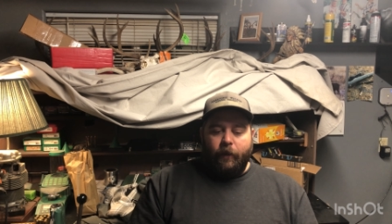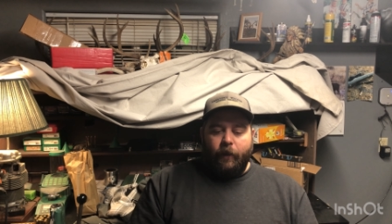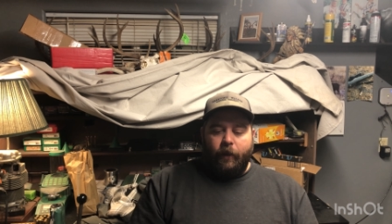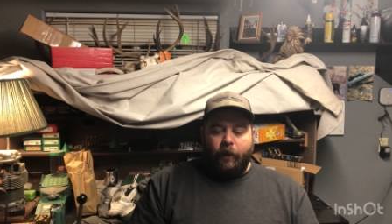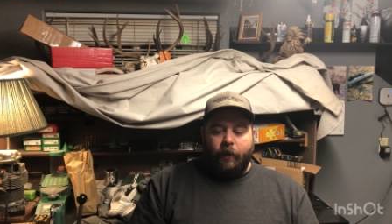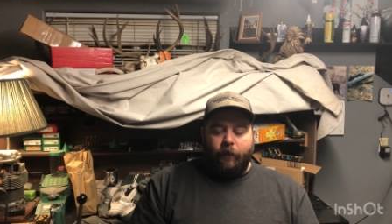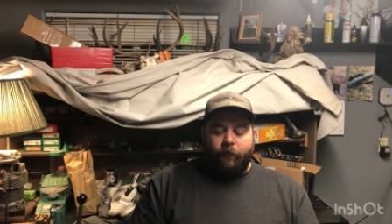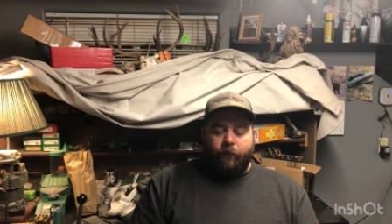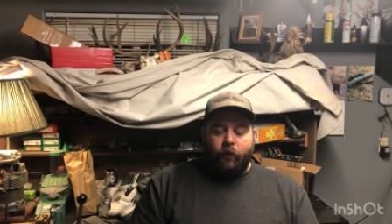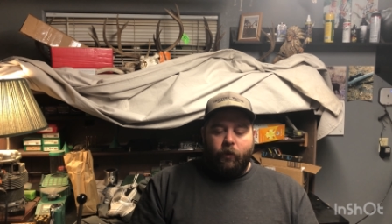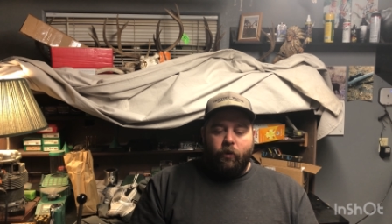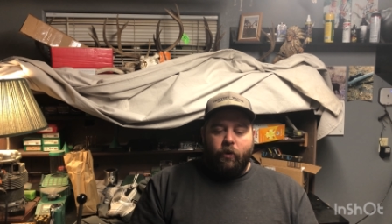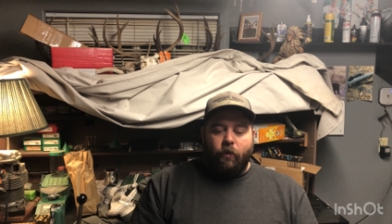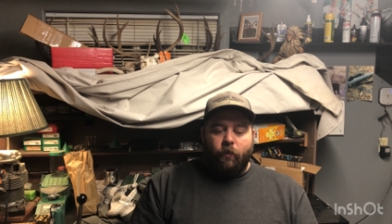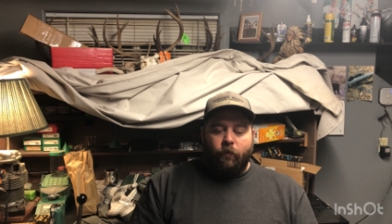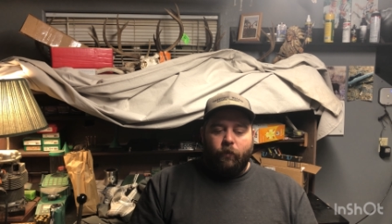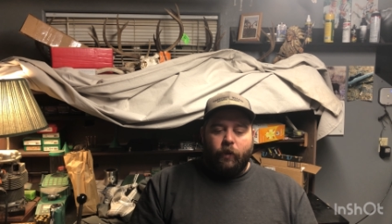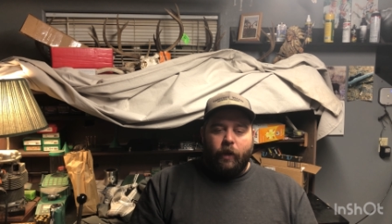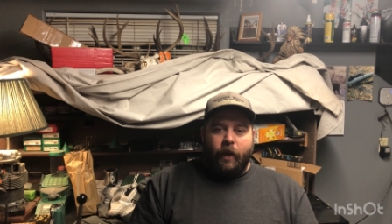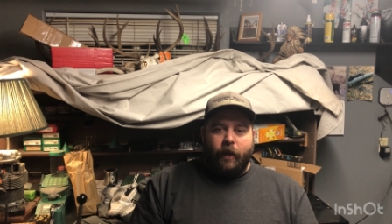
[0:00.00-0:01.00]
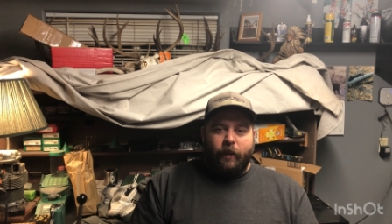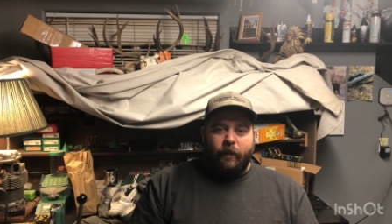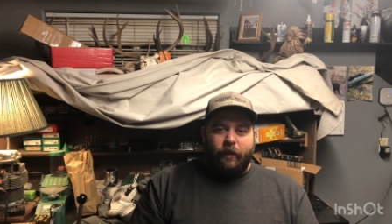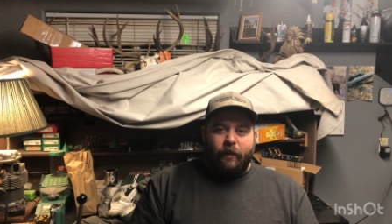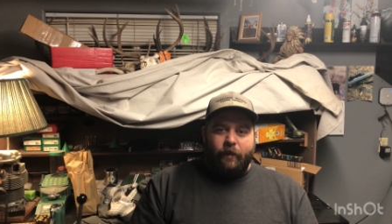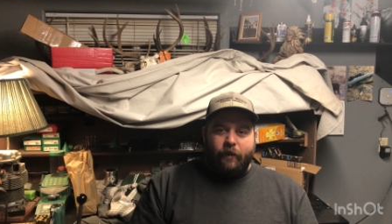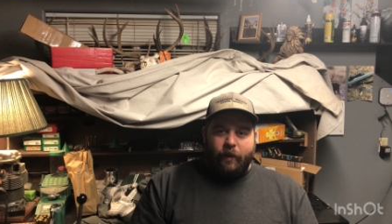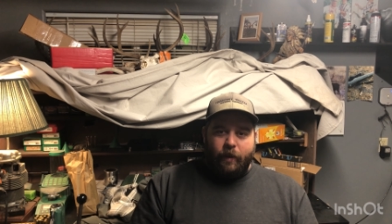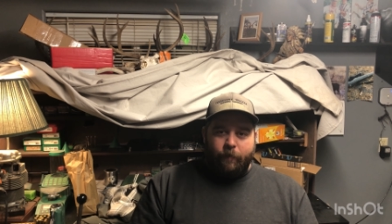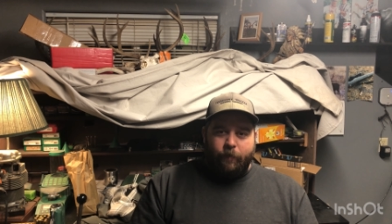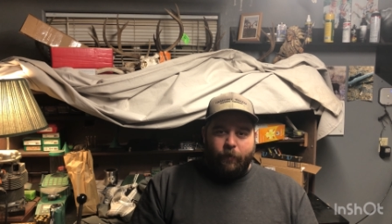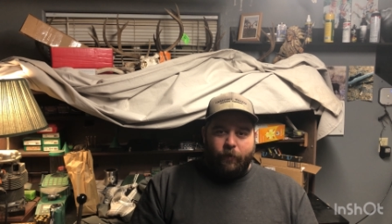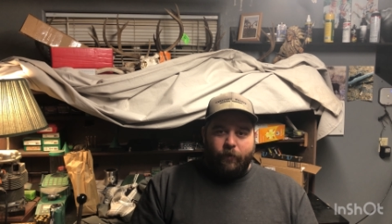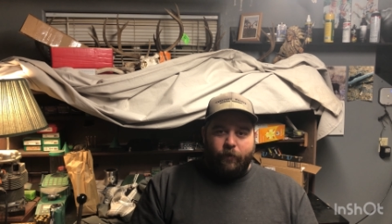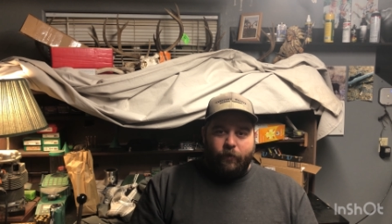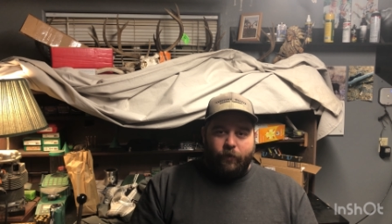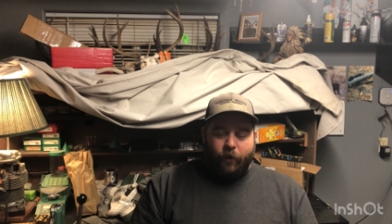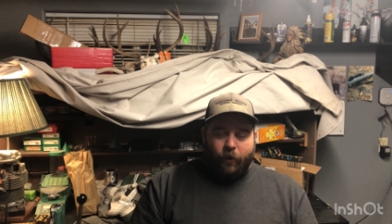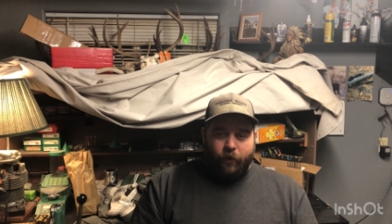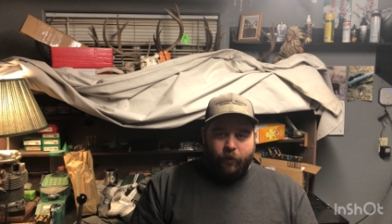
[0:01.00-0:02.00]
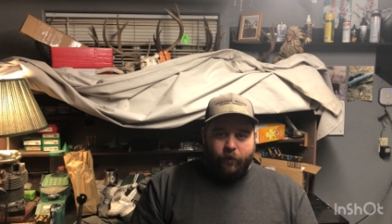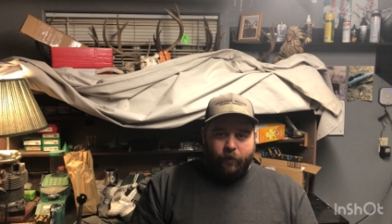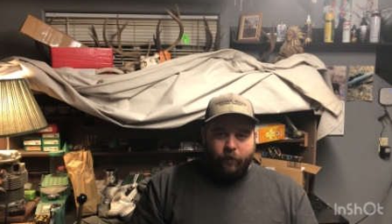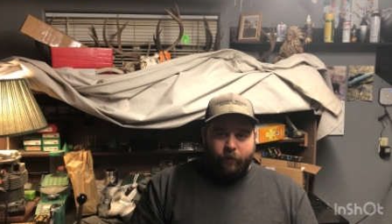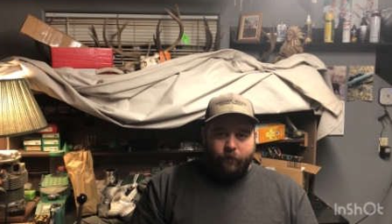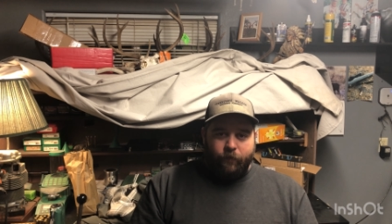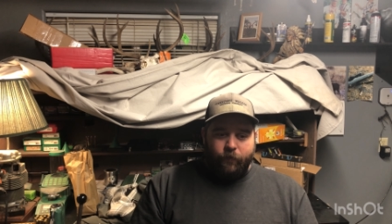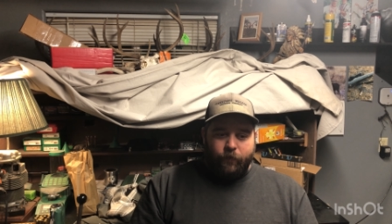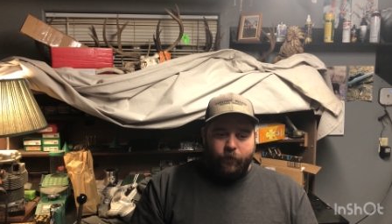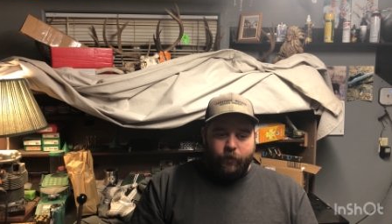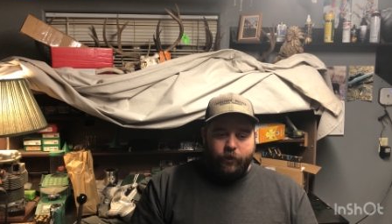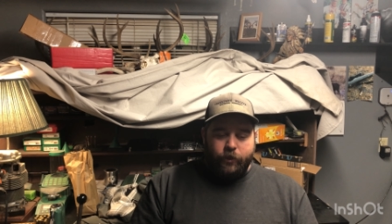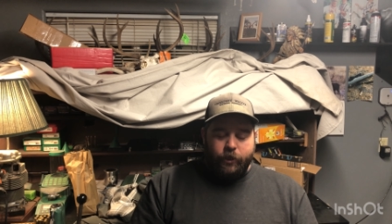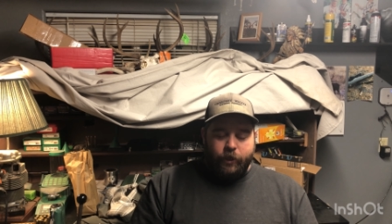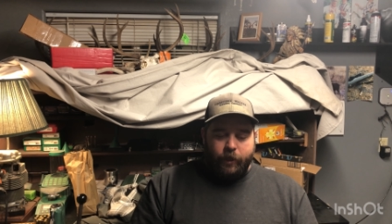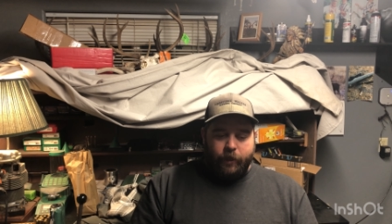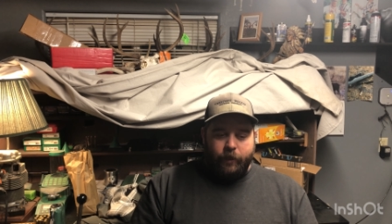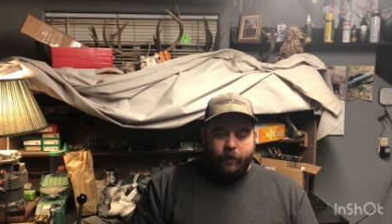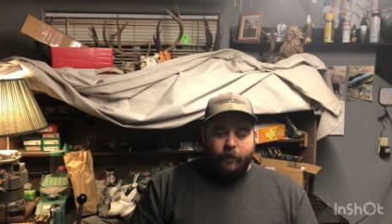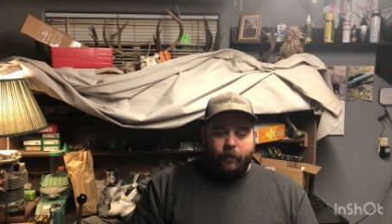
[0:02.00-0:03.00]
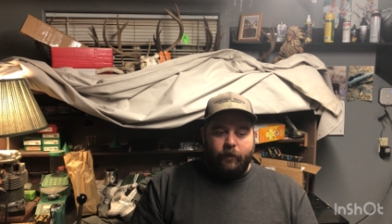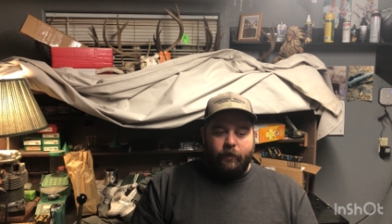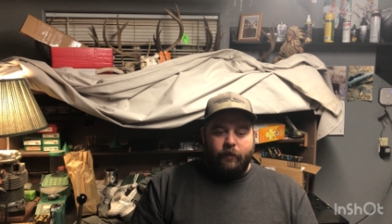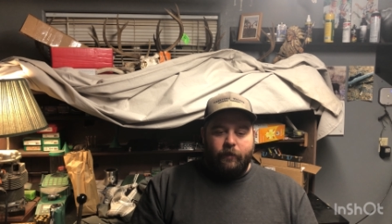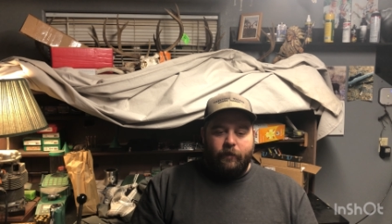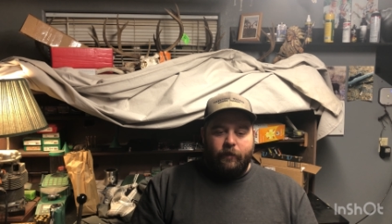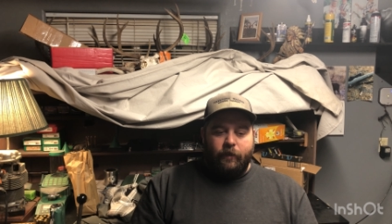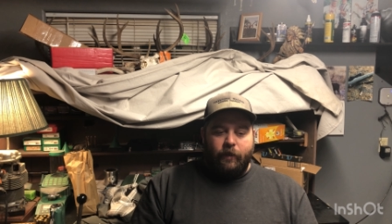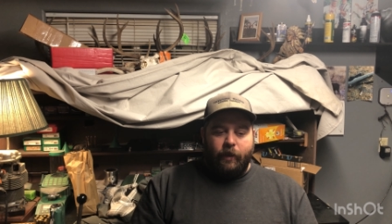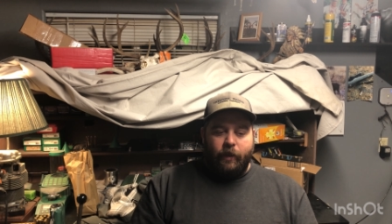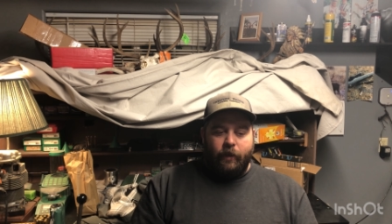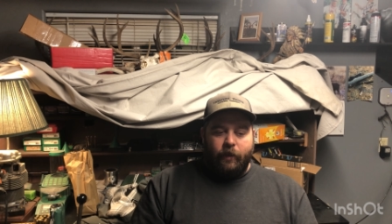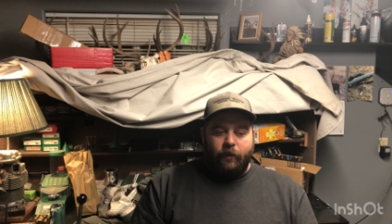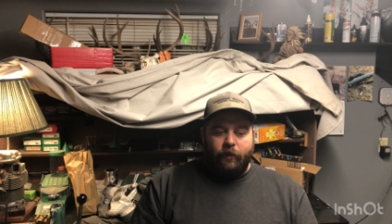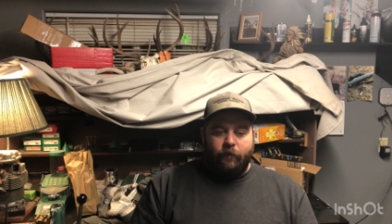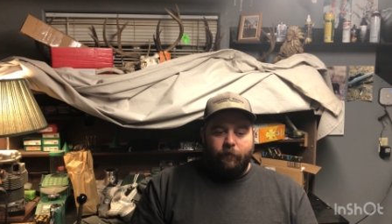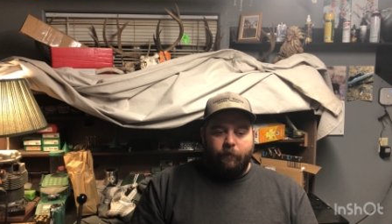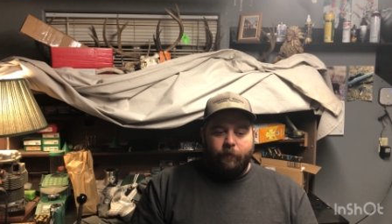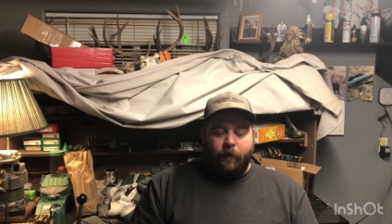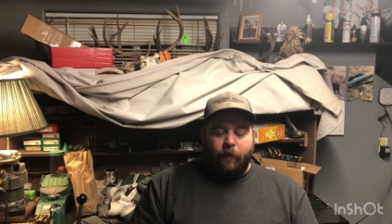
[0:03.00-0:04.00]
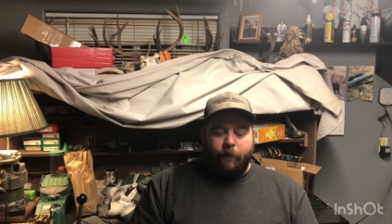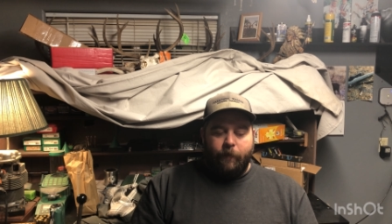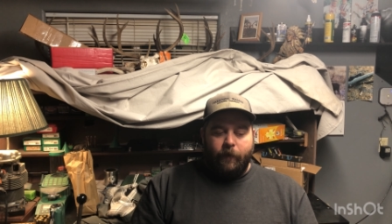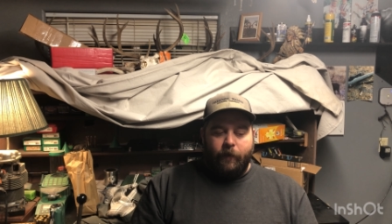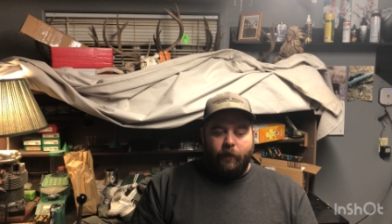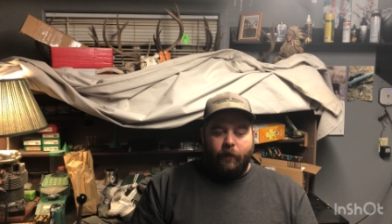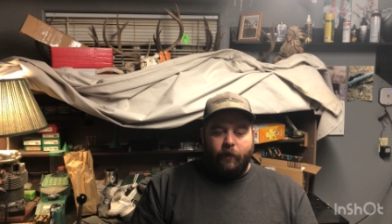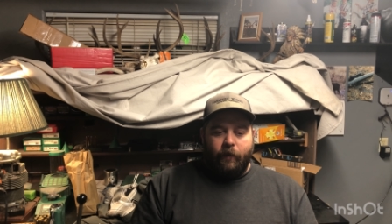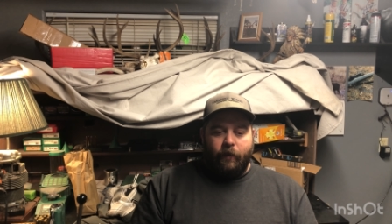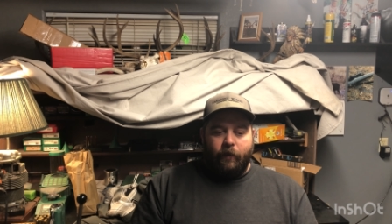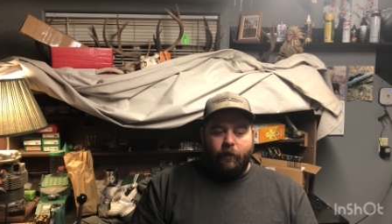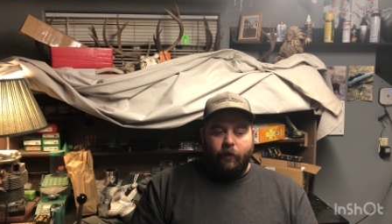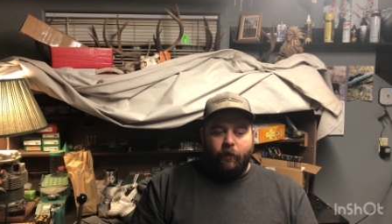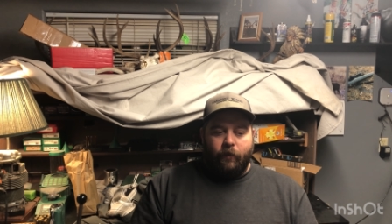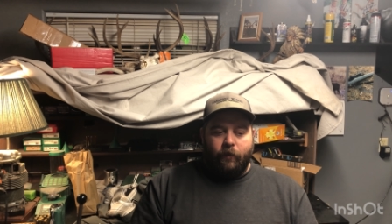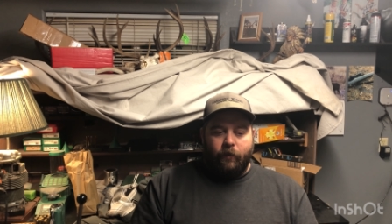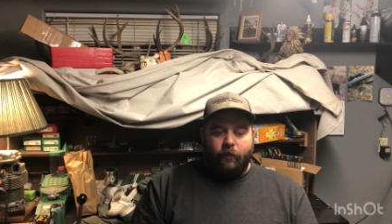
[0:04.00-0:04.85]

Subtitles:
If you don't like the deeper, darker Virginias that maybe